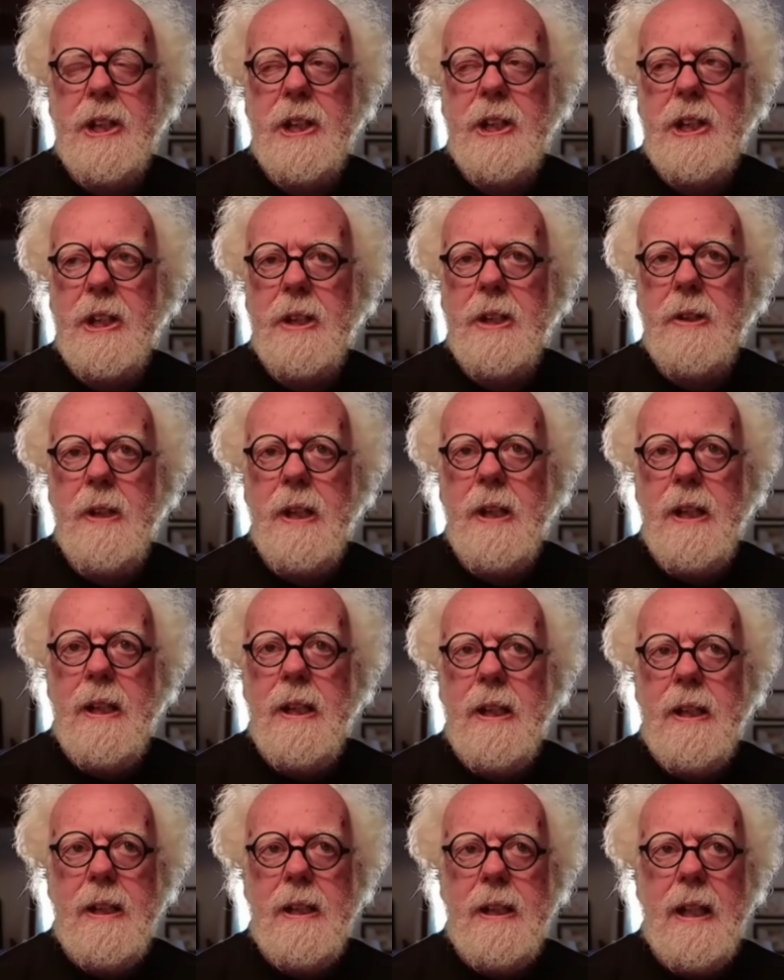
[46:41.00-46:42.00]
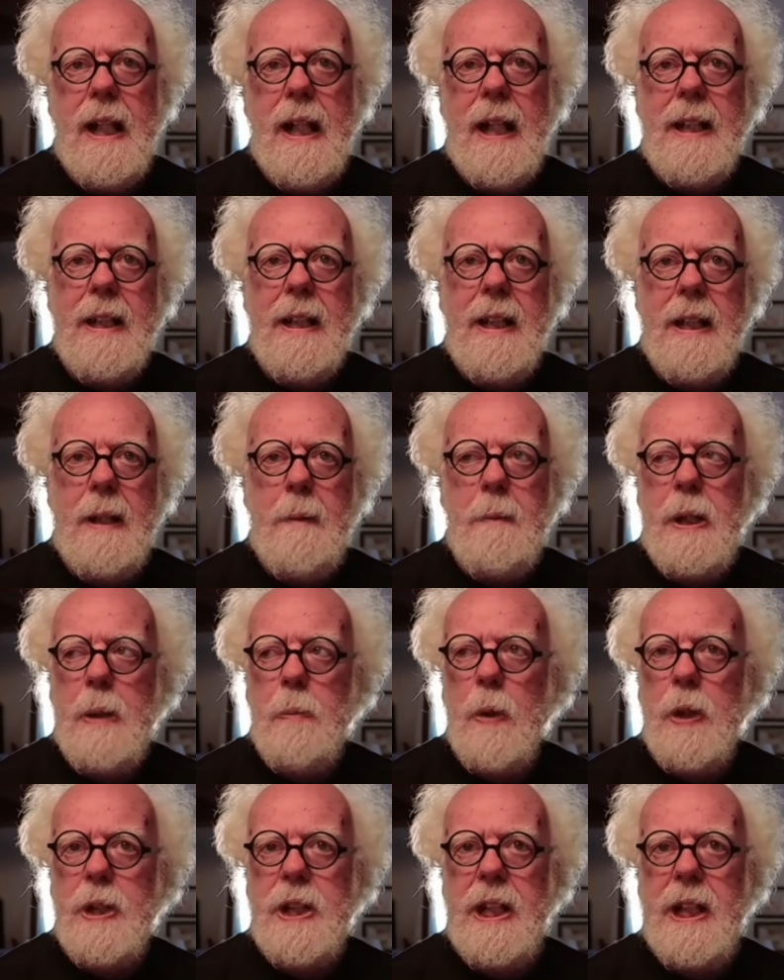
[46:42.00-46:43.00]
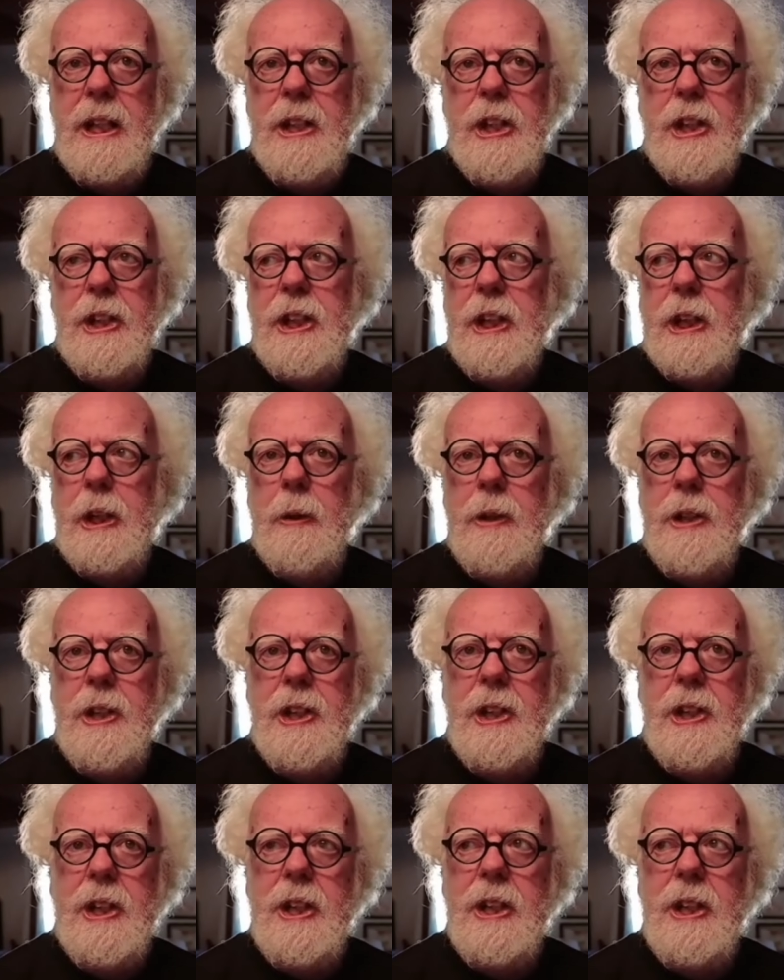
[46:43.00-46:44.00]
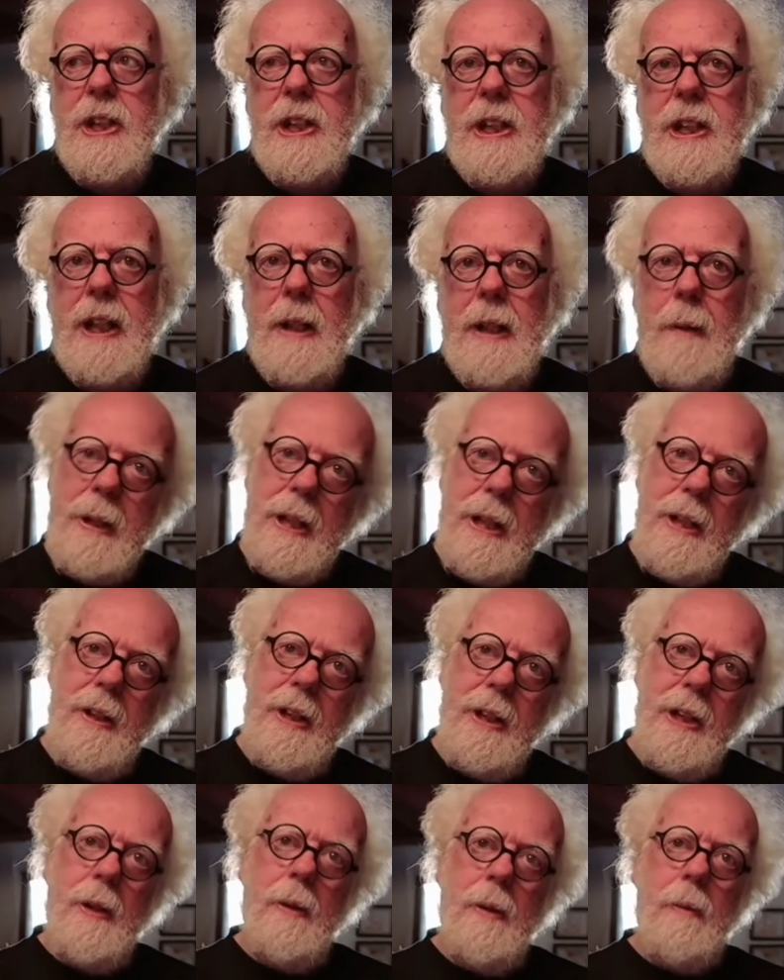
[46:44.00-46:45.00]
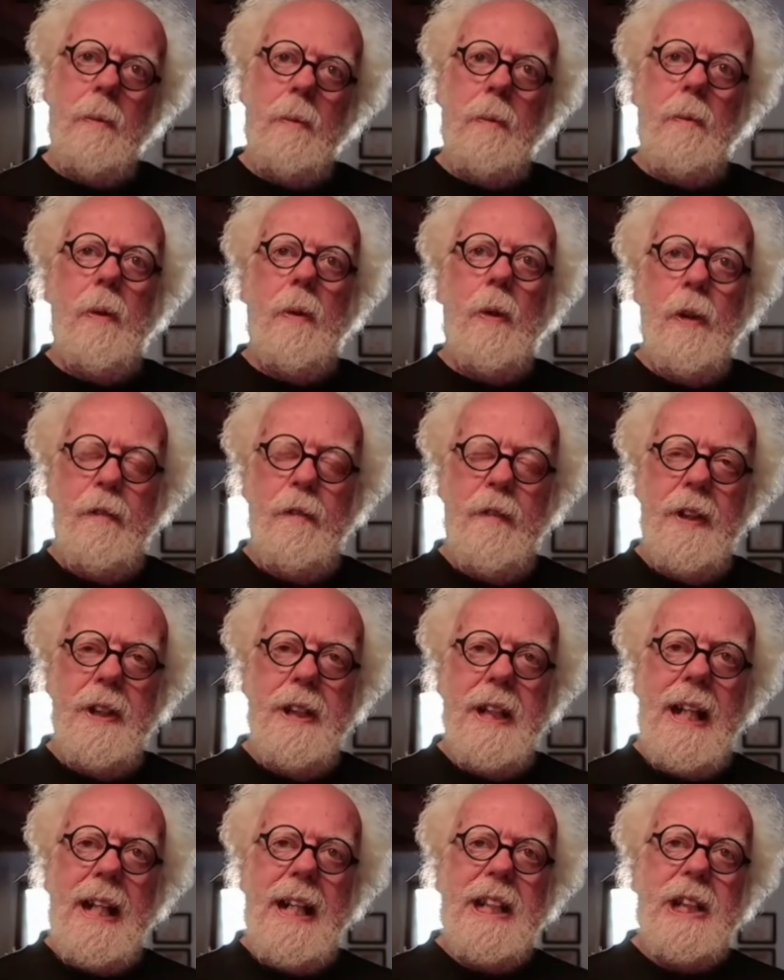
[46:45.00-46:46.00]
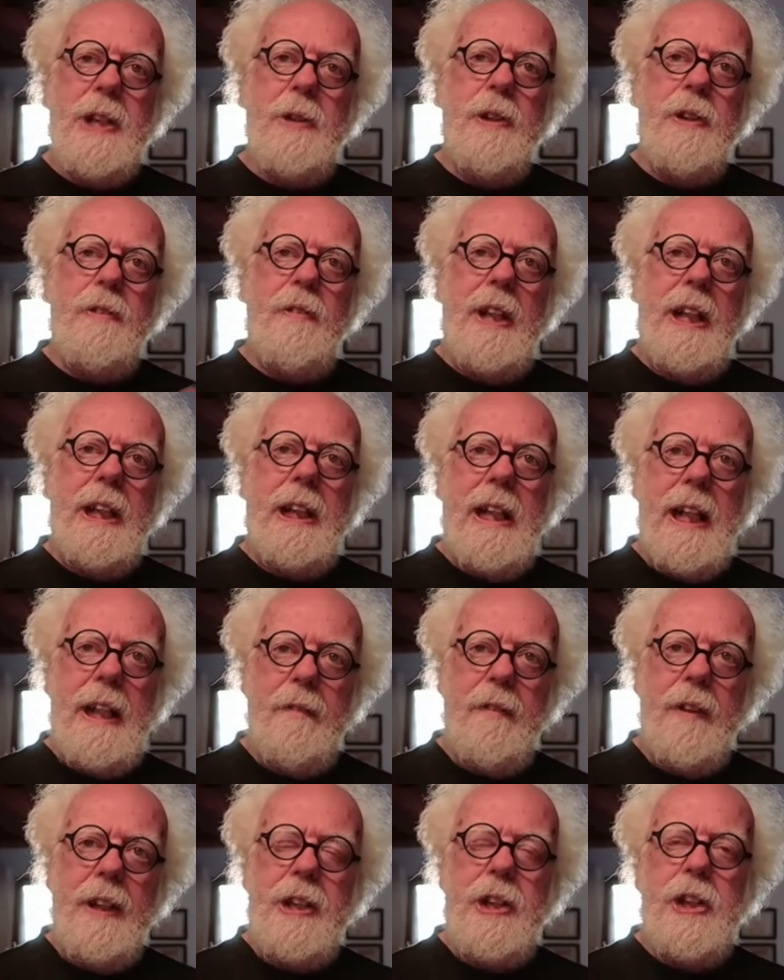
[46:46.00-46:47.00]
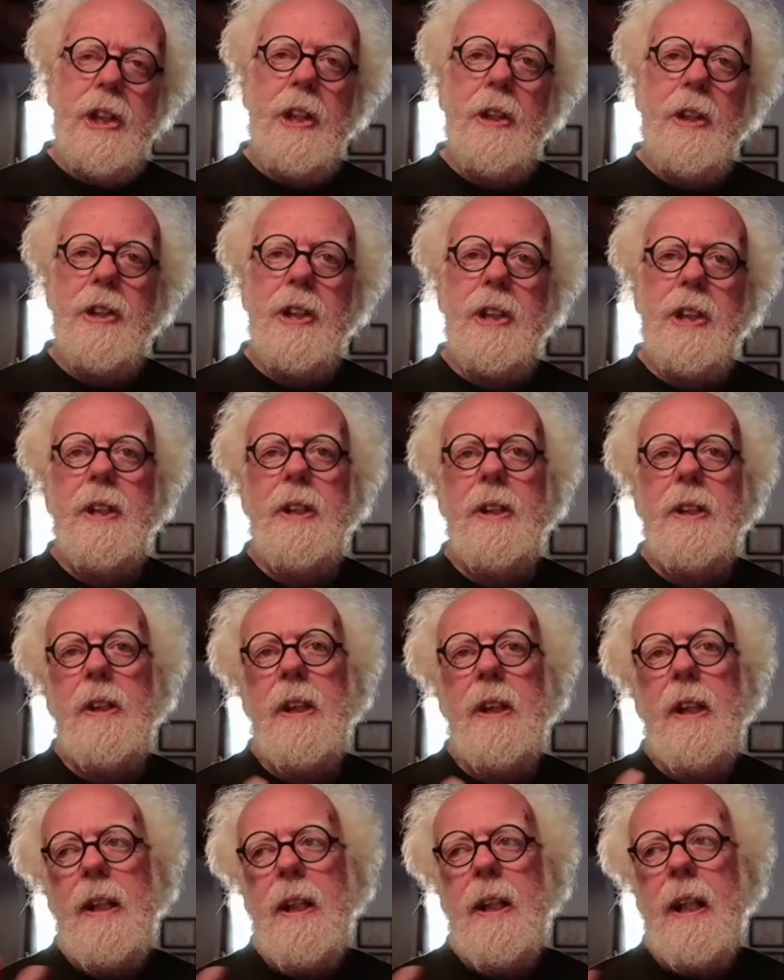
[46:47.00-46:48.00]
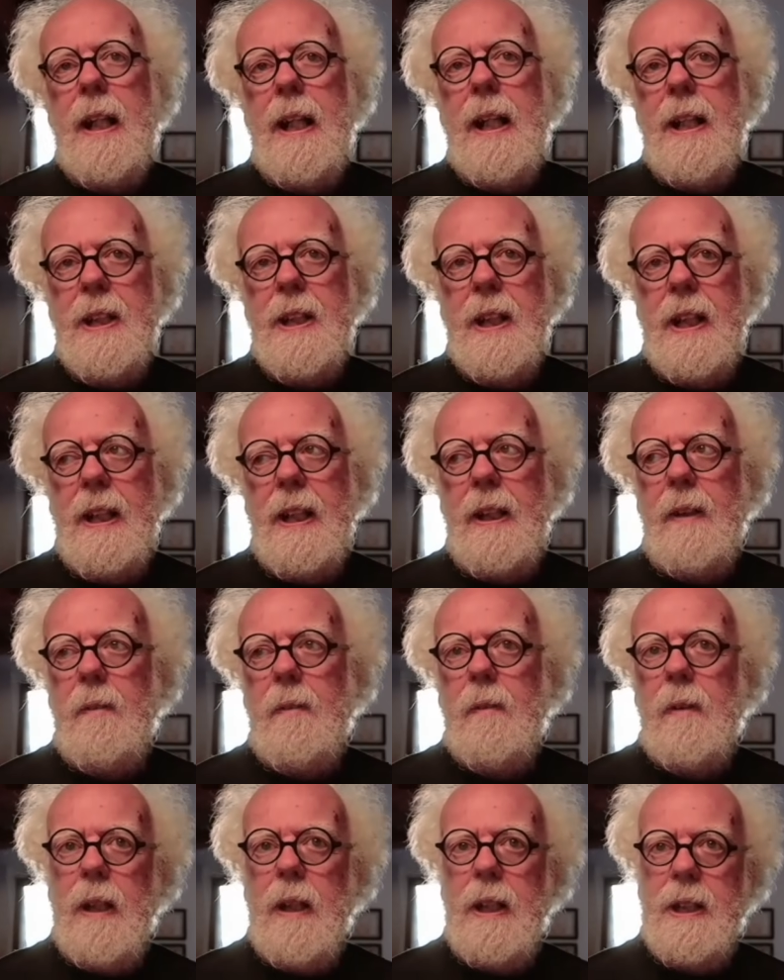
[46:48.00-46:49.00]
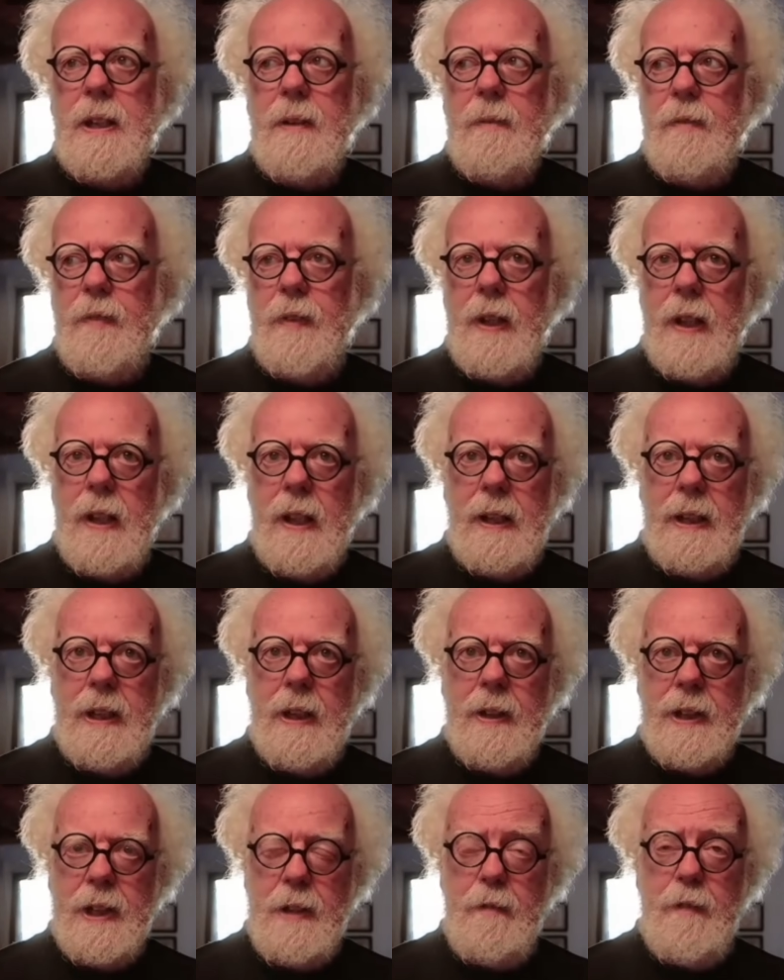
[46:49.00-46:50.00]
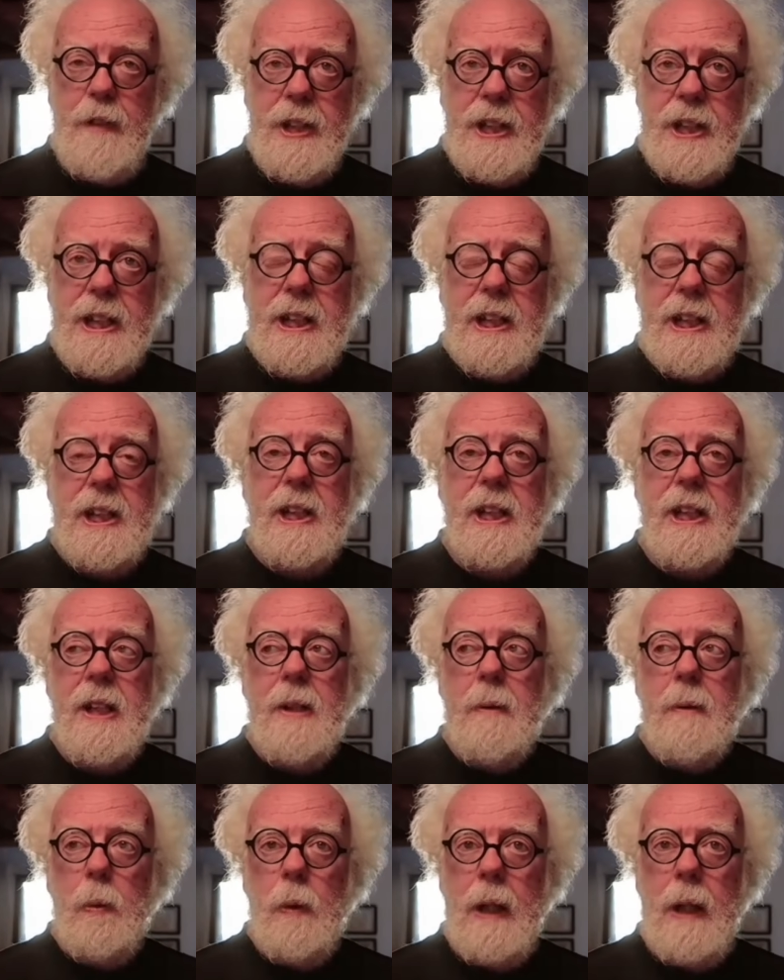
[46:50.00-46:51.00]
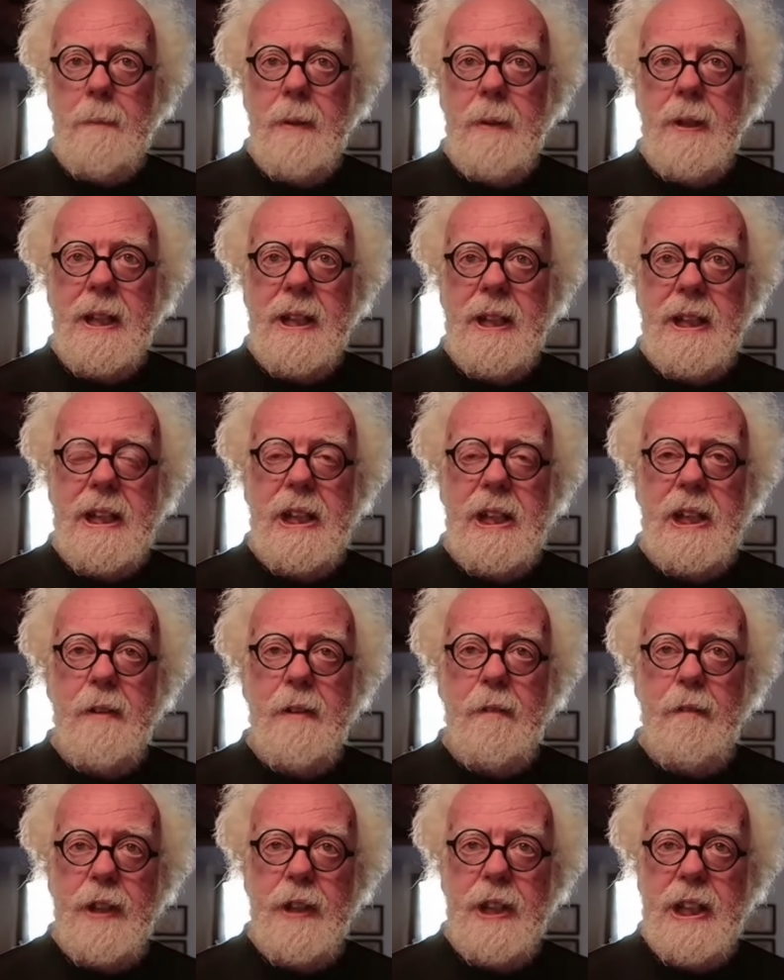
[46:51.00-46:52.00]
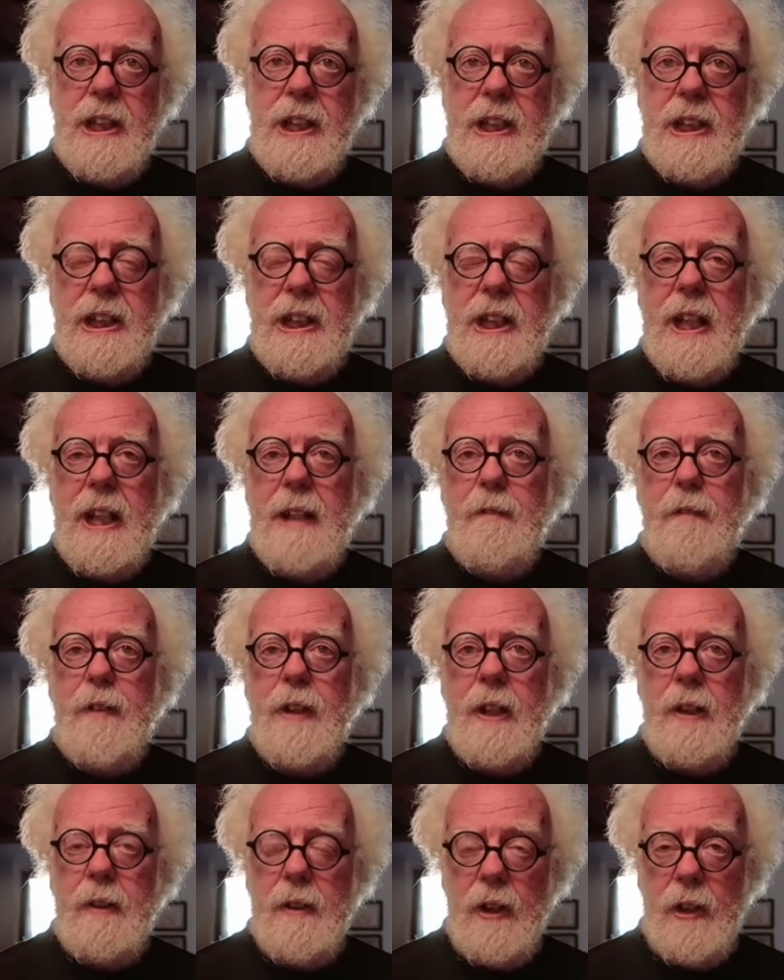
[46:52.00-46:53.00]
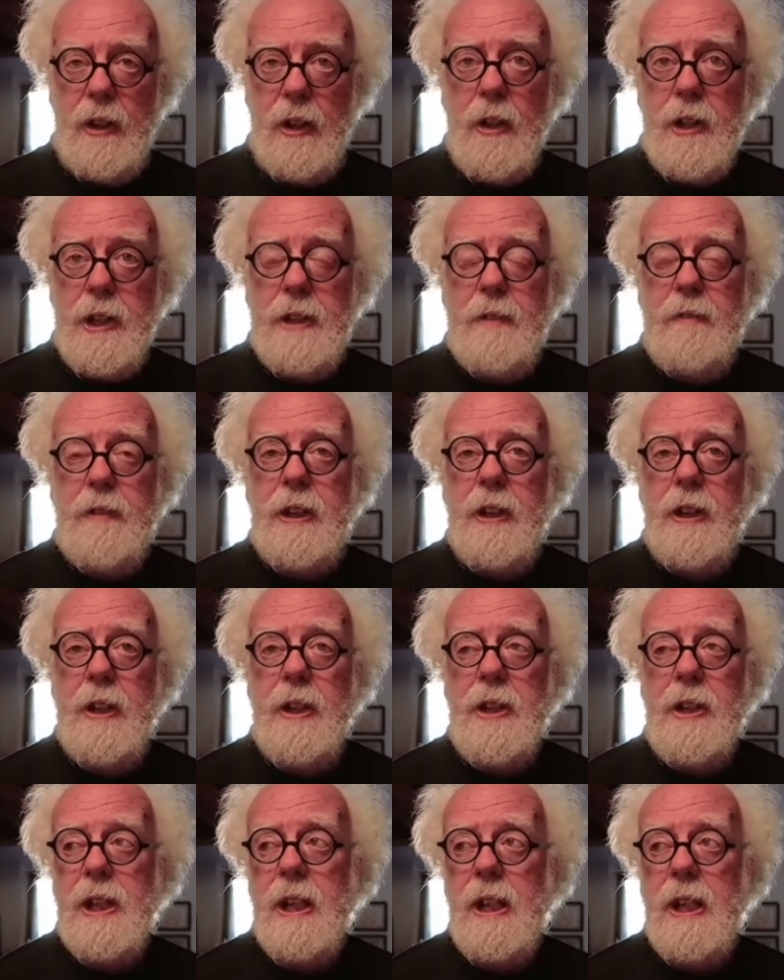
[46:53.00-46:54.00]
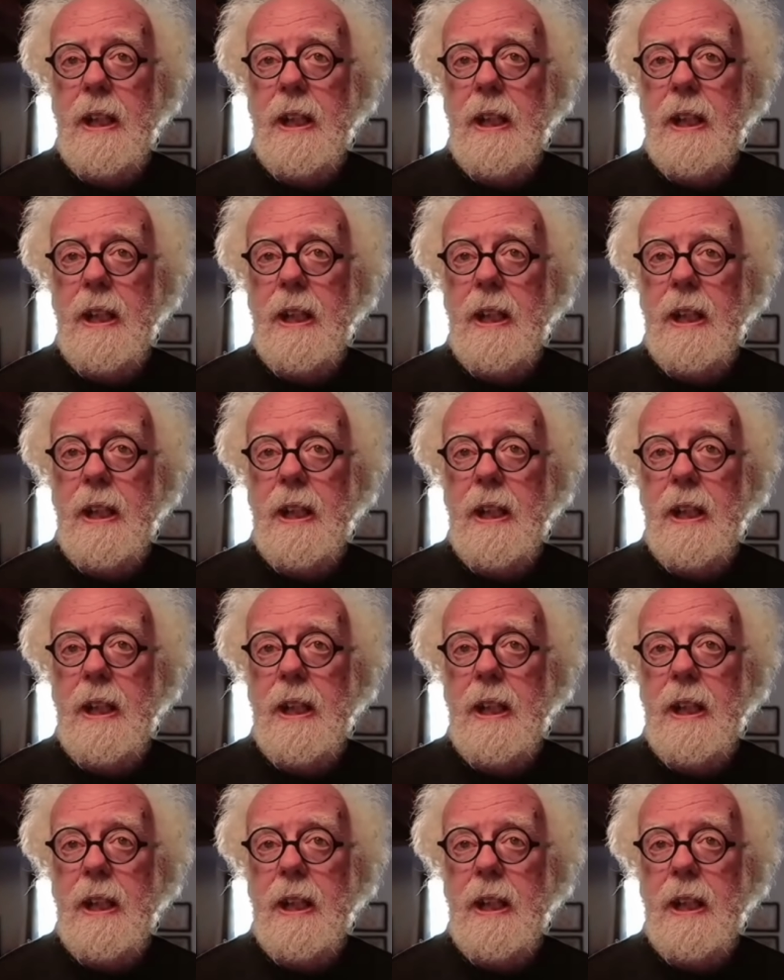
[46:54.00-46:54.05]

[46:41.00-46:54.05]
So, and I mean, was it just a coincidence that, I mean, Orford Ness was very carefully chosen as a physics weaponization of physics site for lots of years.